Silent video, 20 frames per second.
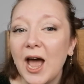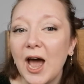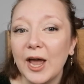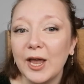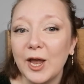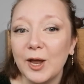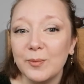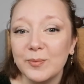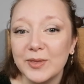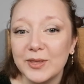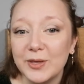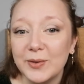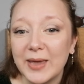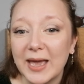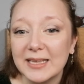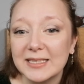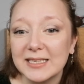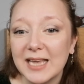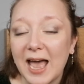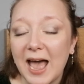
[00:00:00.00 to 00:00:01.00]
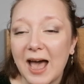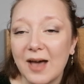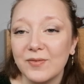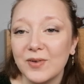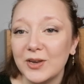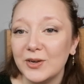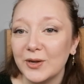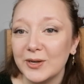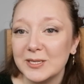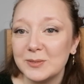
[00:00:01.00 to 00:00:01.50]
I hope that you get to have
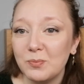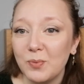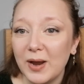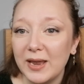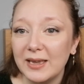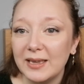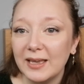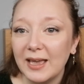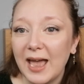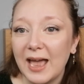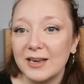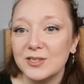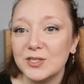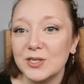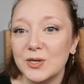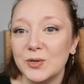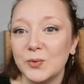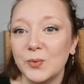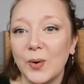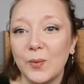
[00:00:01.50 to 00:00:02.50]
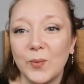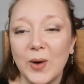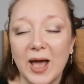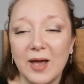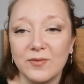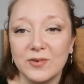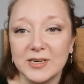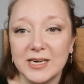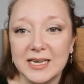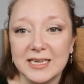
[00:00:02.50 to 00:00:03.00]
a nice break and do
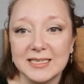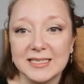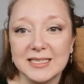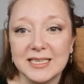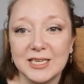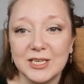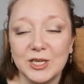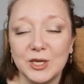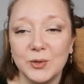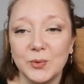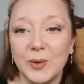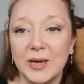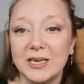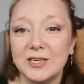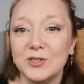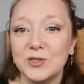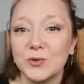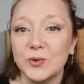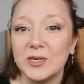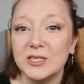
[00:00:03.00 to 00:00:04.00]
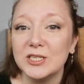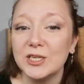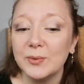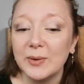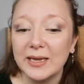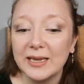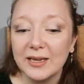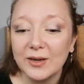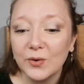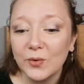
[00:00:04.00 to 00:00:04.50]
whatever it is that you enjoy
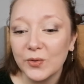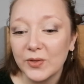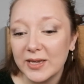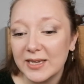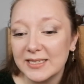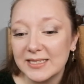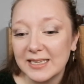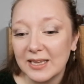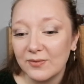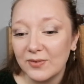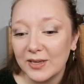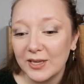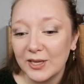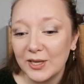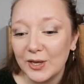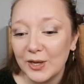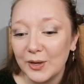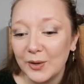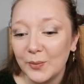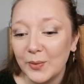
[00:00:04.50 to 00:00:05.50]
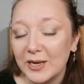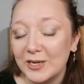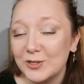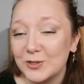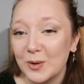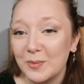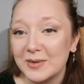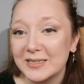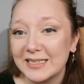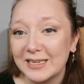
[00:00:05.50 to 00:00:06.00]
doing or that is giving you
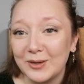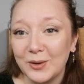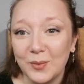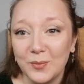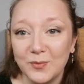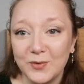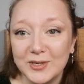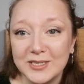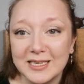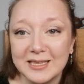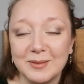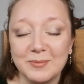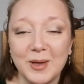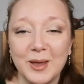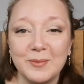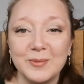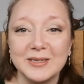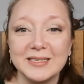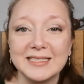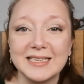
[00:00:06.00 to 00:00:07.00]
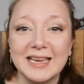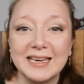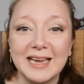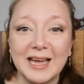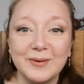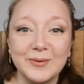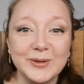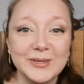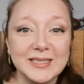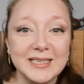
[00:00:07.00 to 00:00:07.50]
enjoyment and comfort at the moment. And
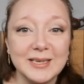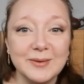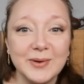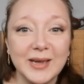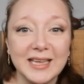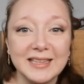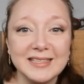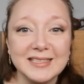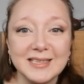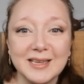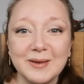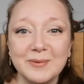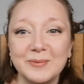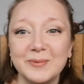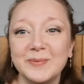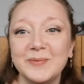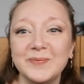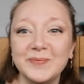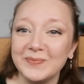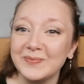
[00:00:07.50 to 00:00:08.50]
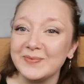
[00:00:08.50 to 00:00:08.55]
I will see you again soon.